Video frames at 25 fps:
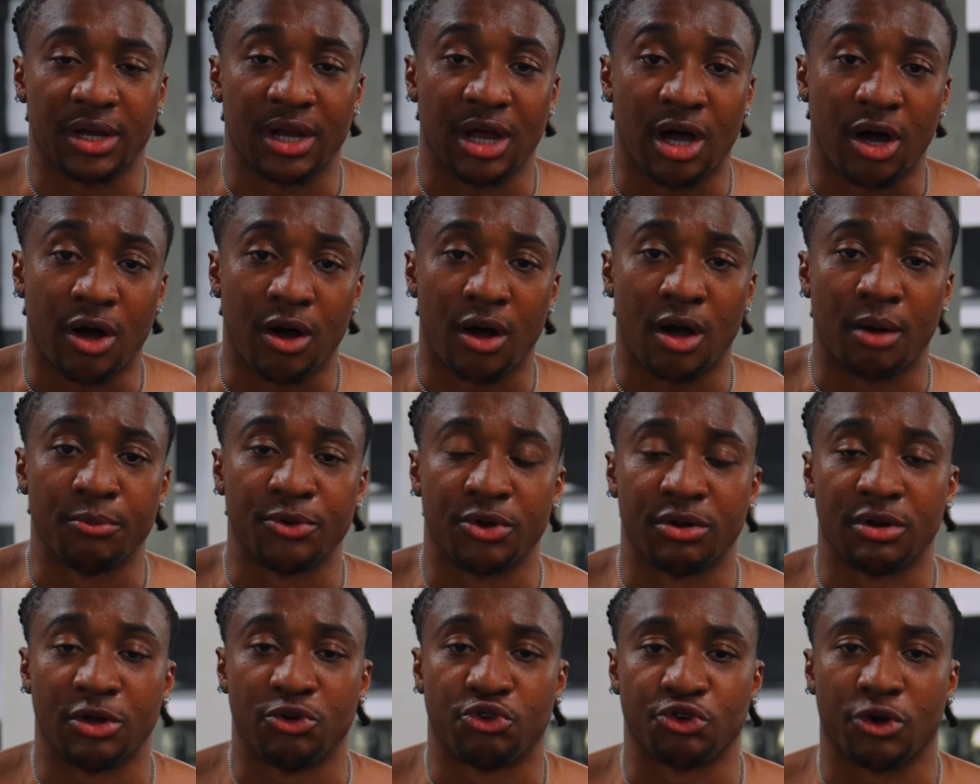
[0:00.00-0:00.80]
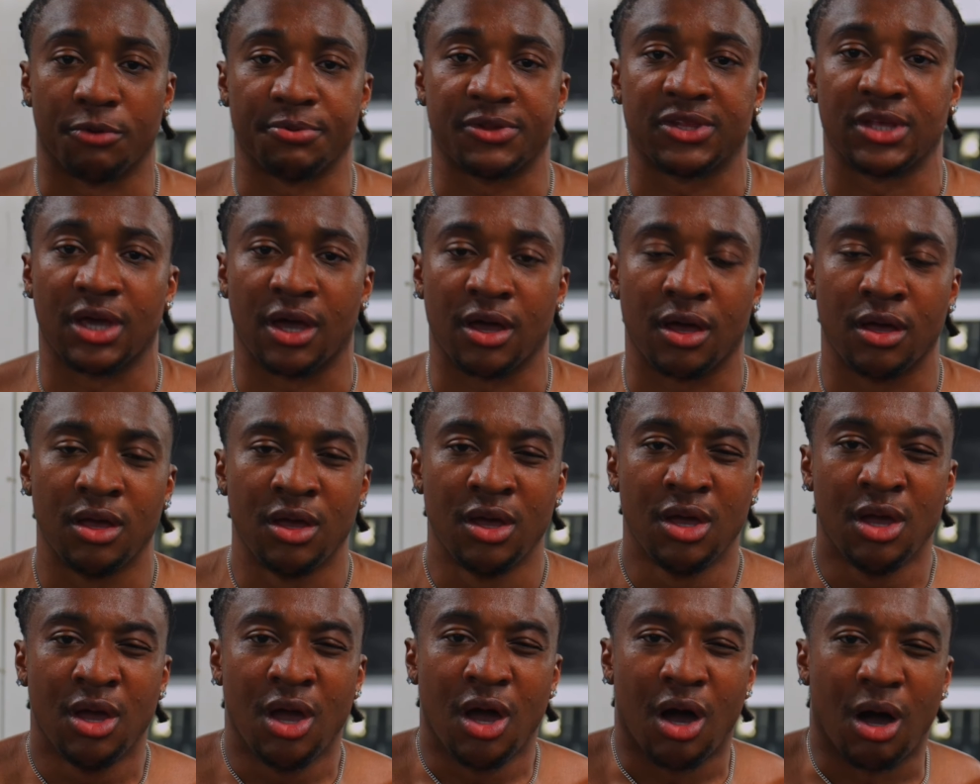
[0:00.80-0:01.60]
now. I'm doing a drop set.
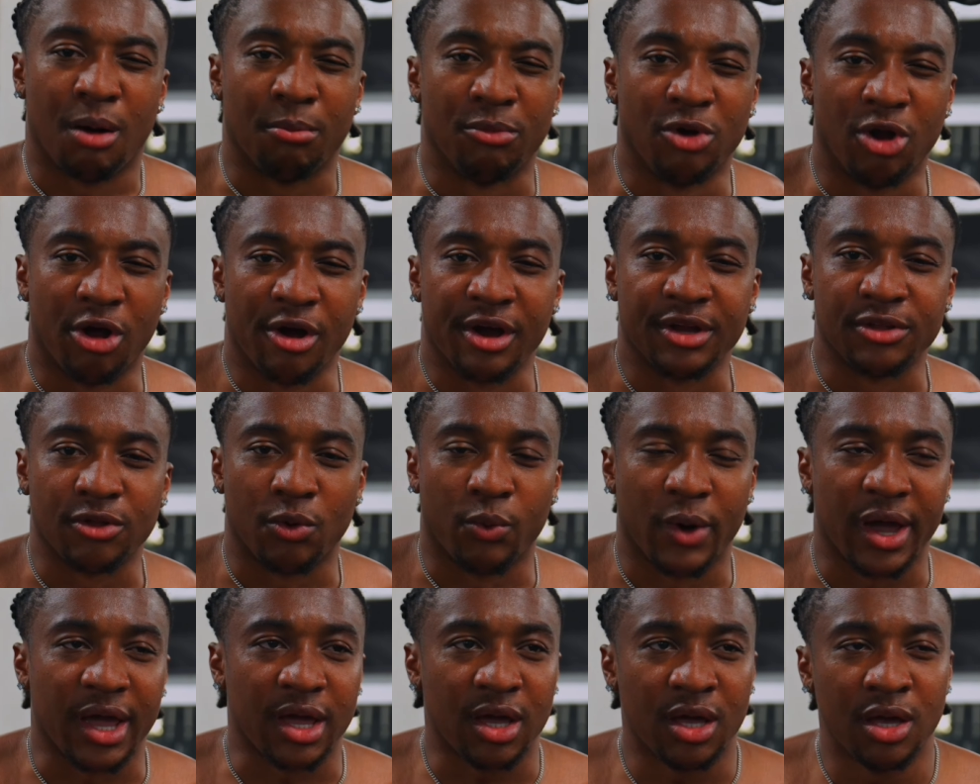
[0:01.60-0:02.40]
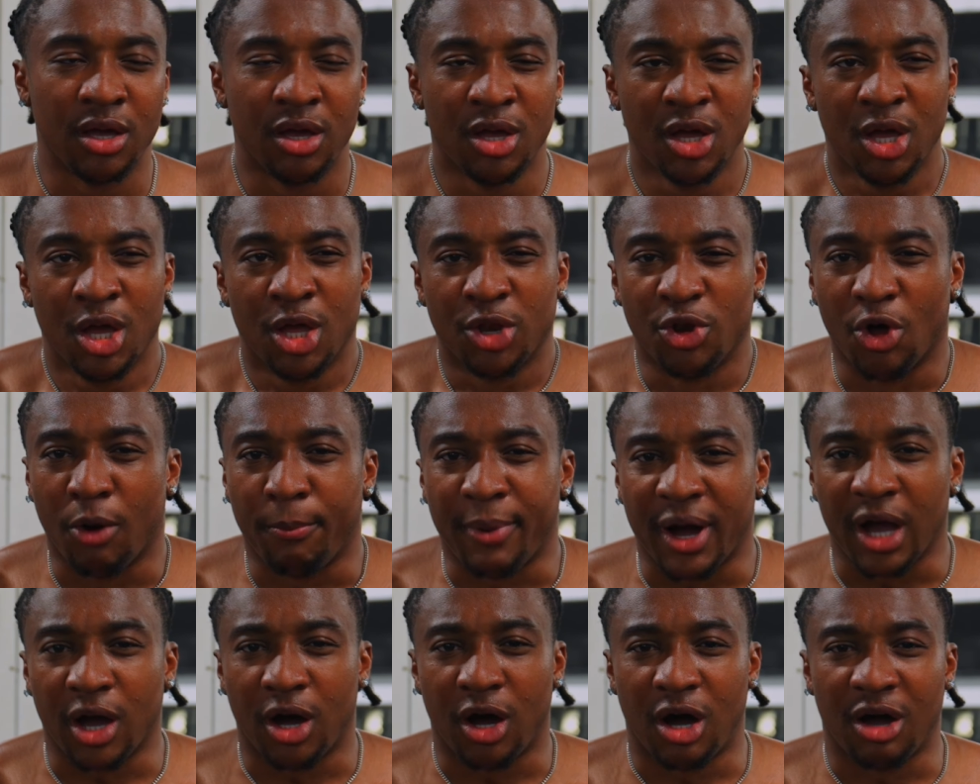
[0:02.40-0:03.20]
I'm lowering the weight, not
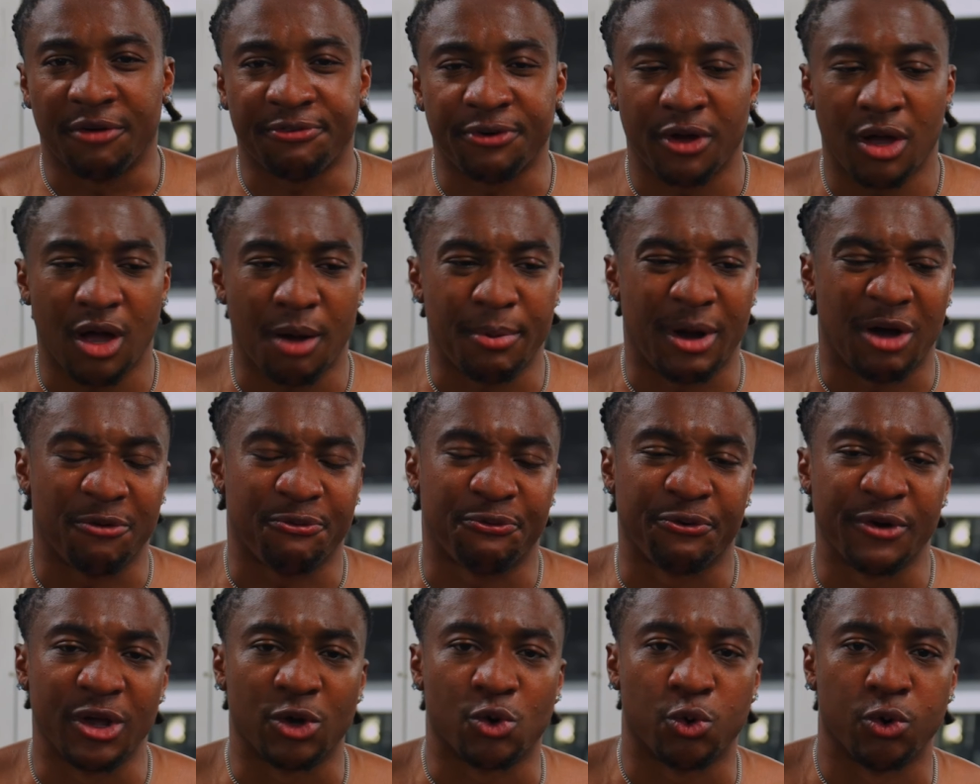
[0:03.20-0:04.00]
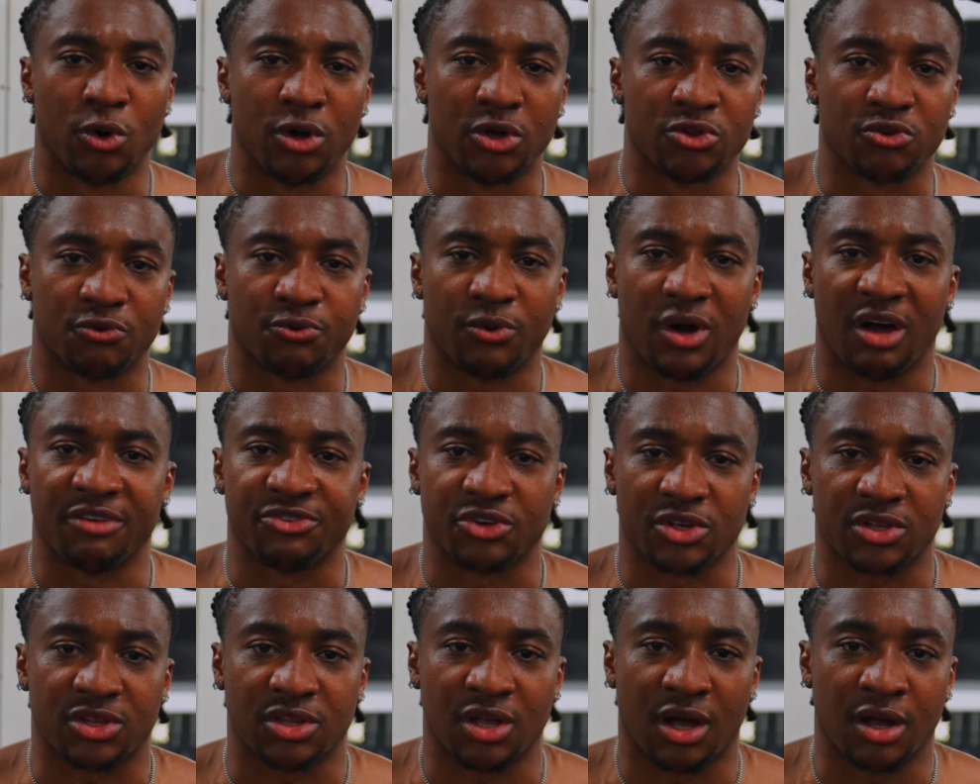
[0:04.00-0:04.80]
by half, about 3/4 of what I've
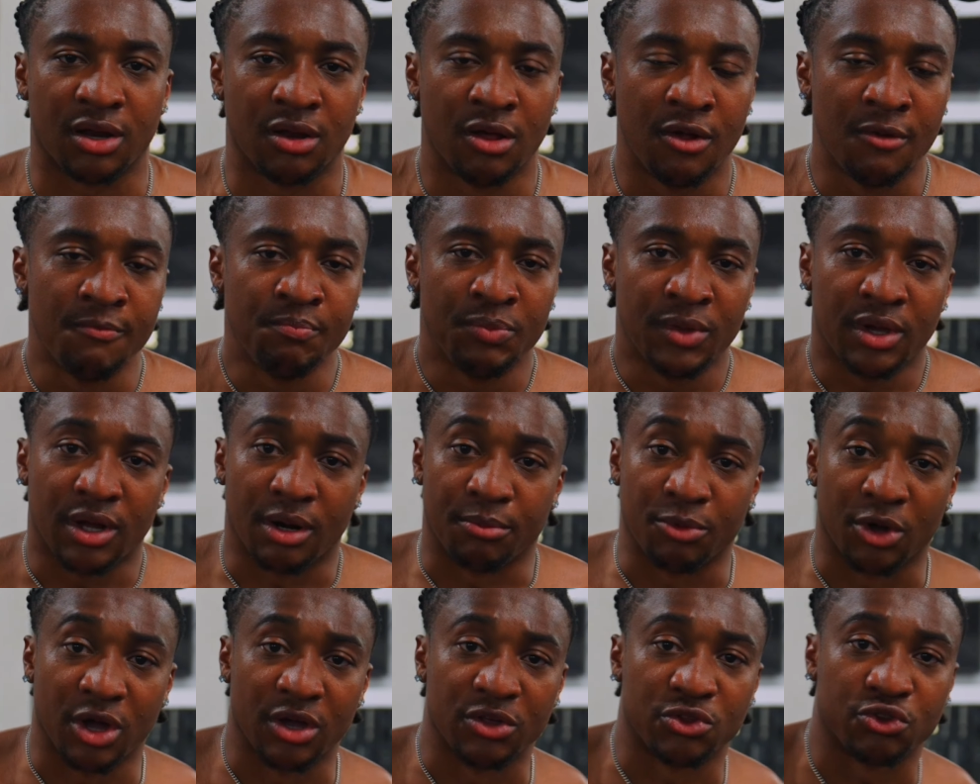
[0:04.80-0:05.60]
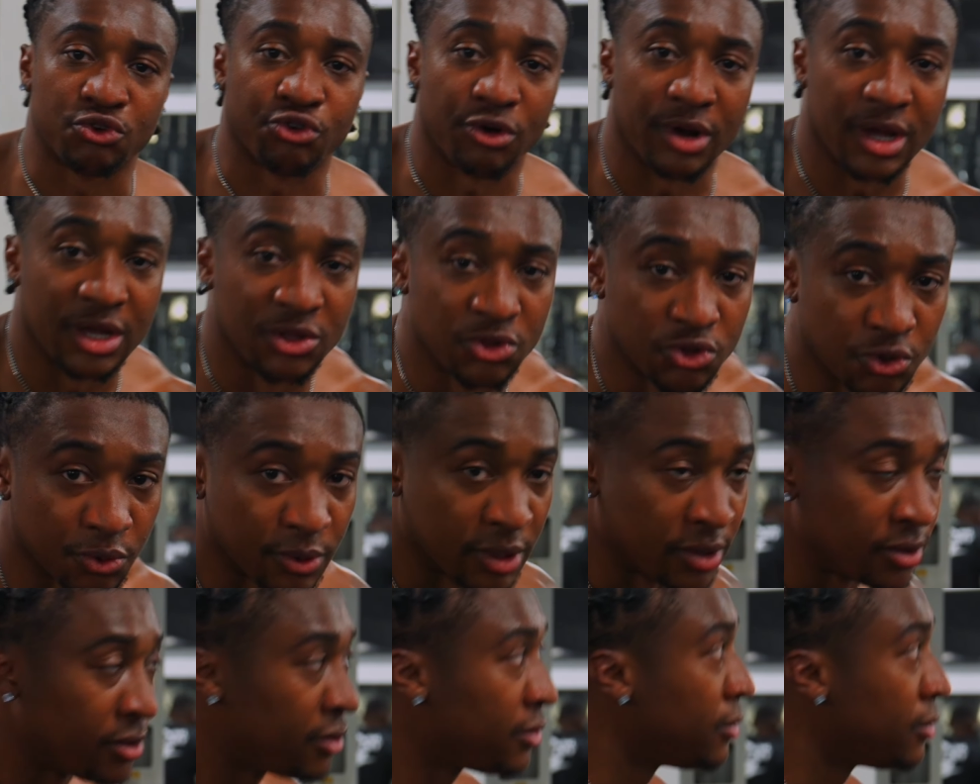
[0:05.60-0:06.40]
just done, and I'm going straight into it.